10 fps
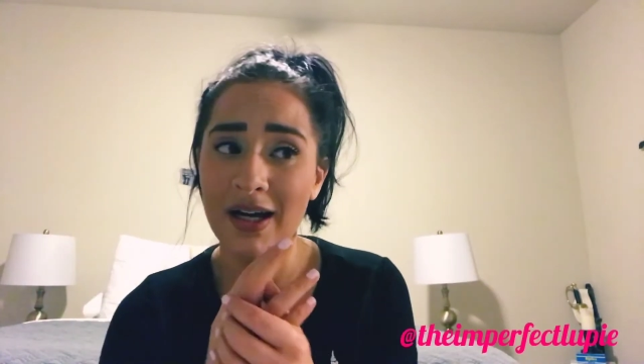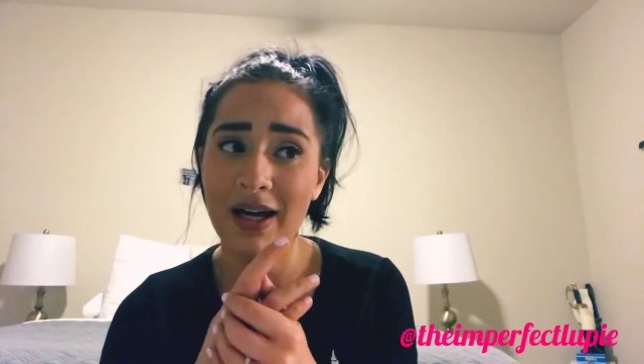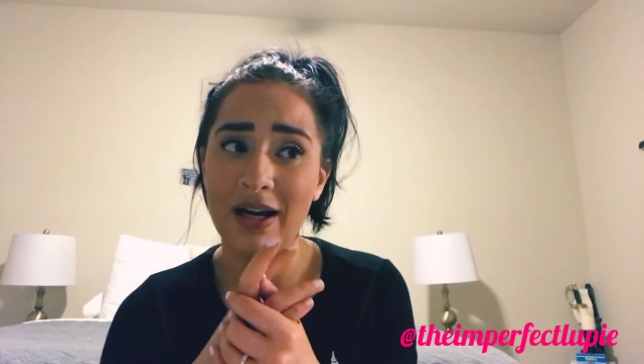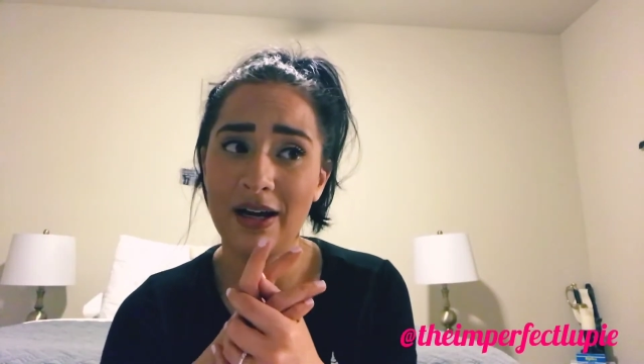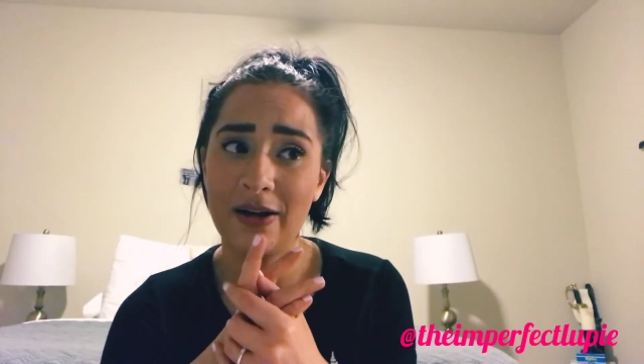
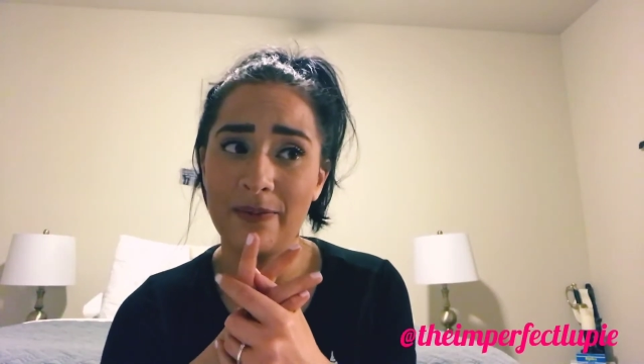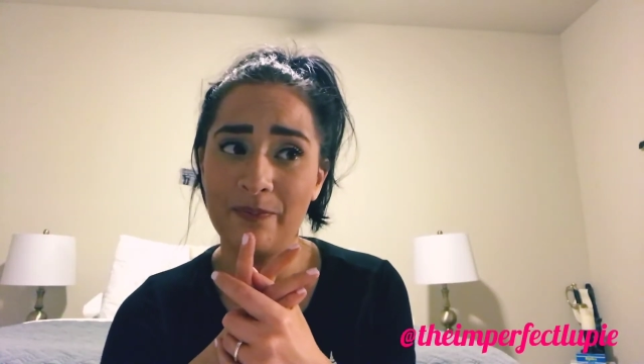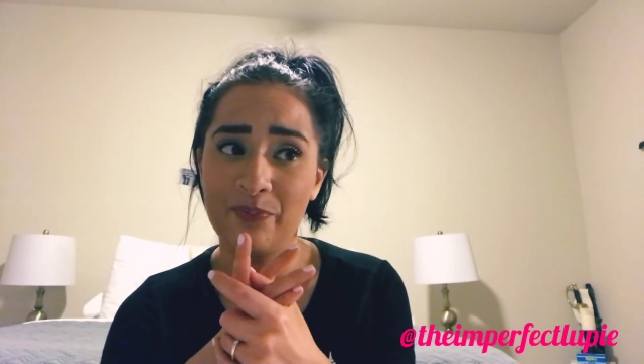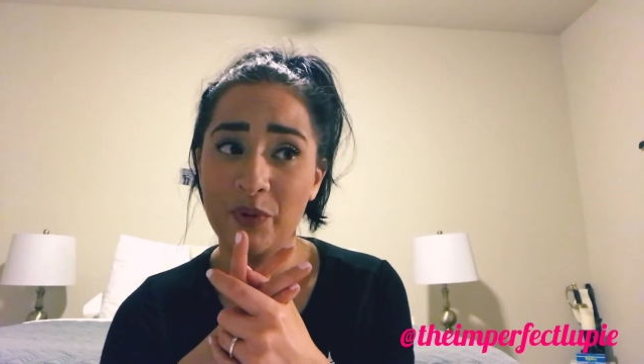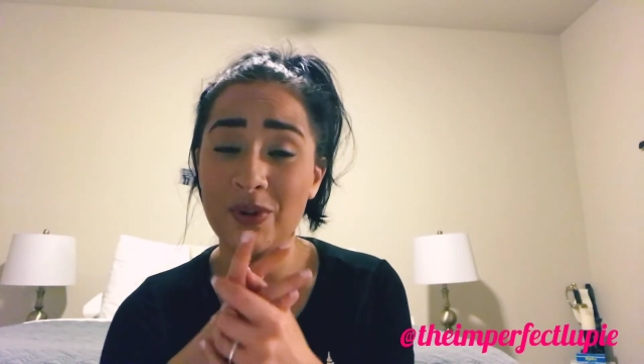Well,
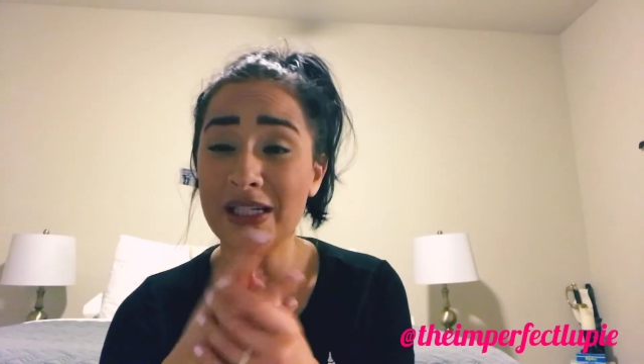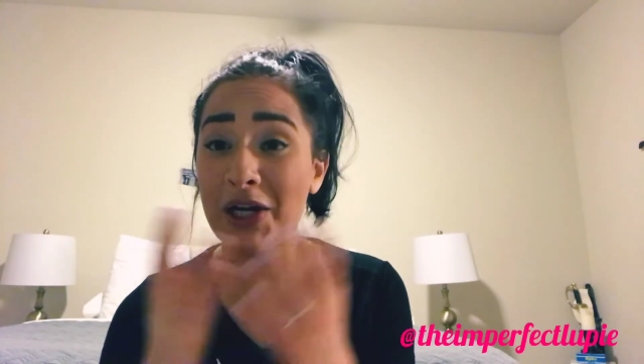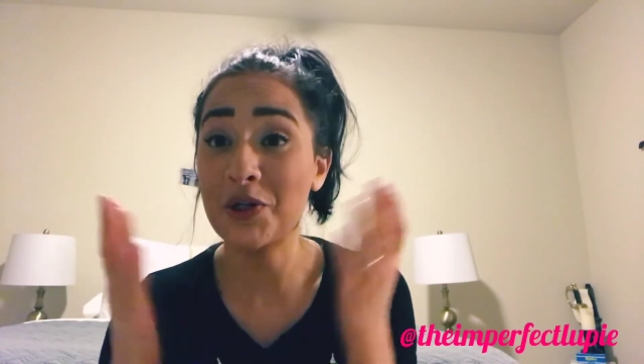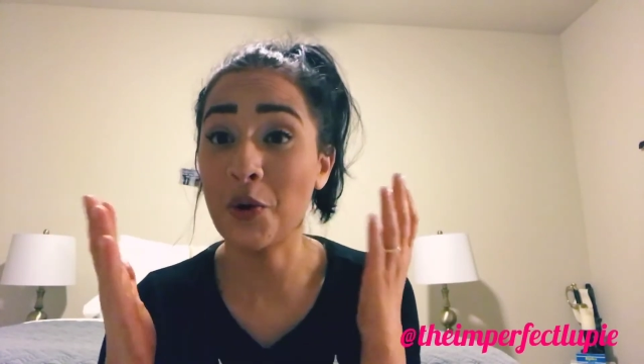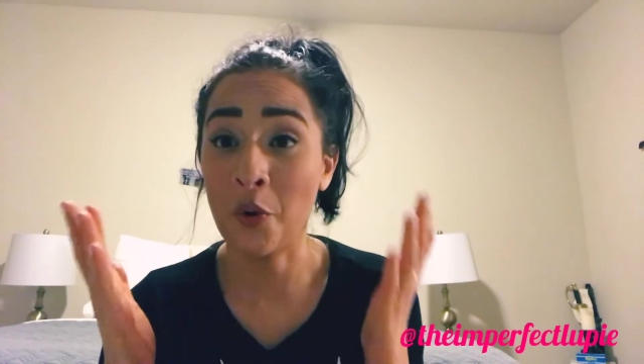it's not
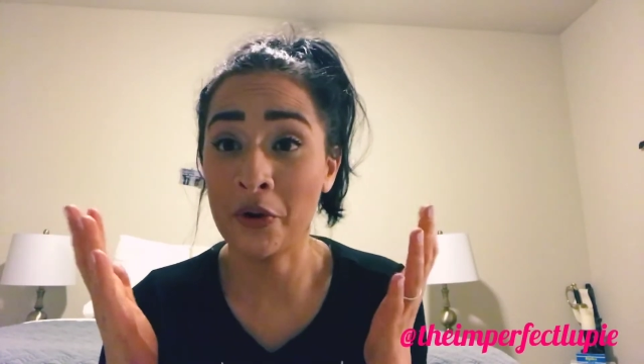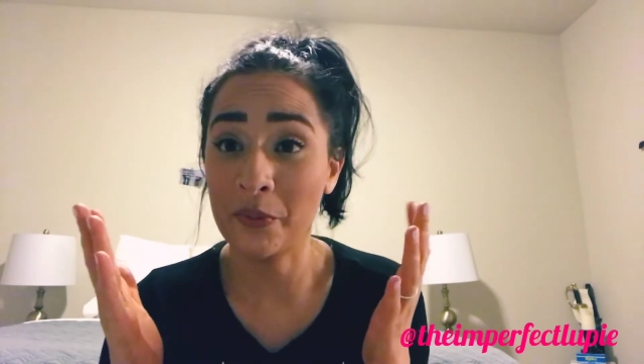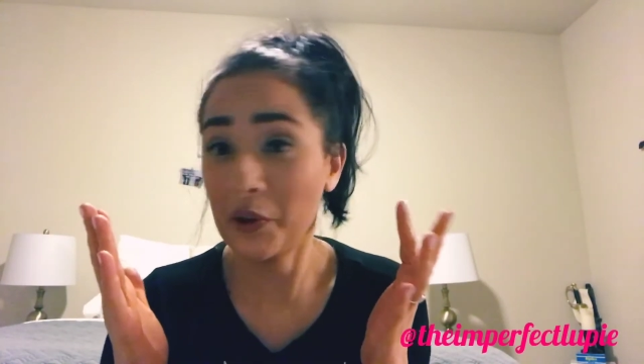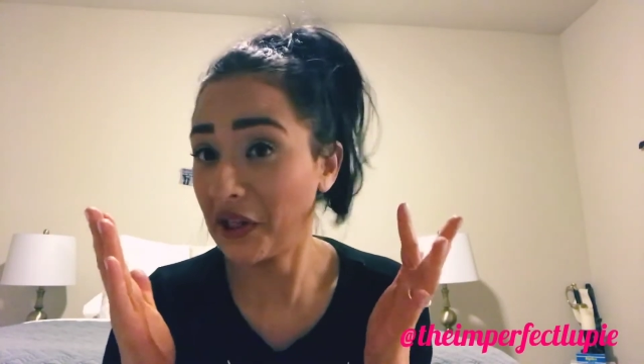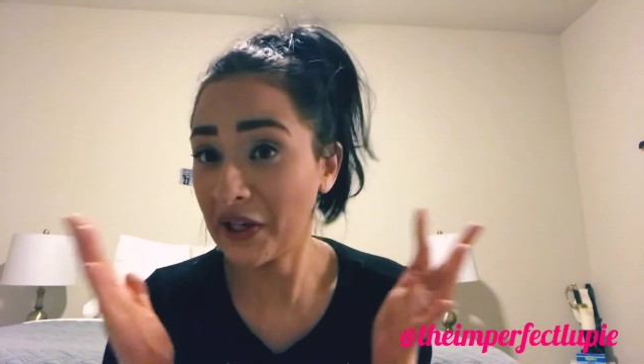
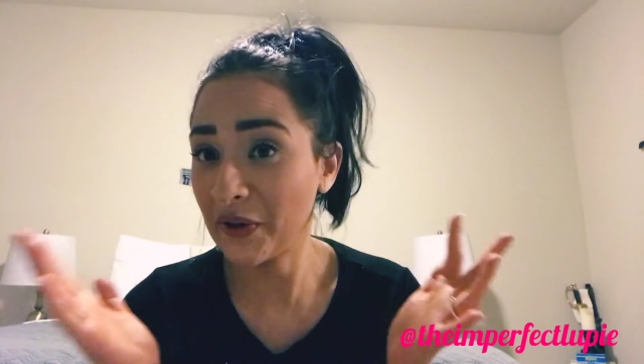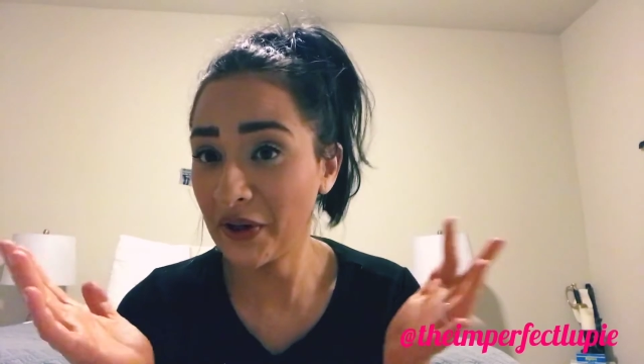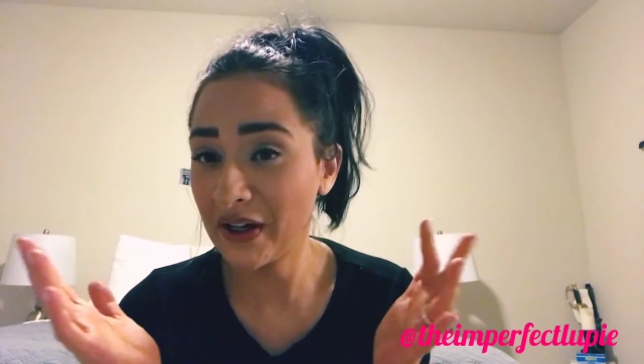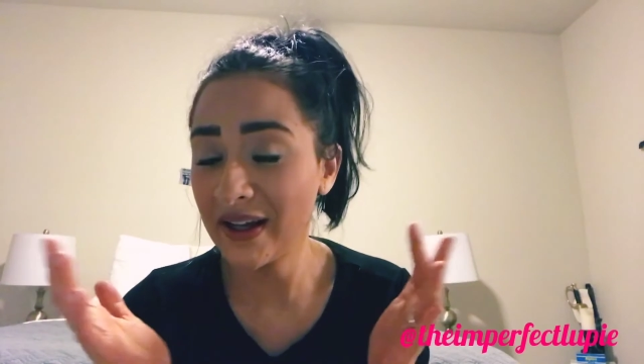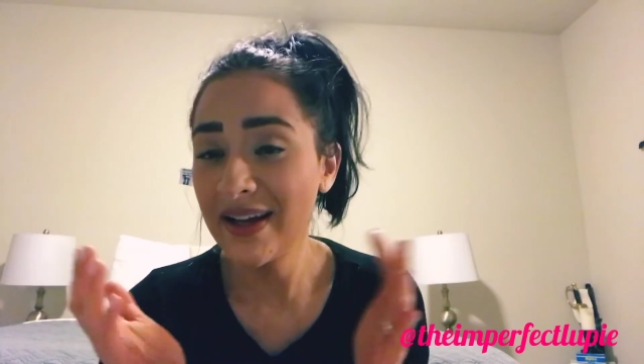normal at
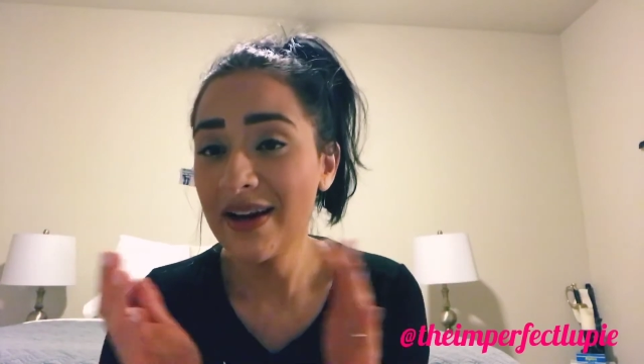all,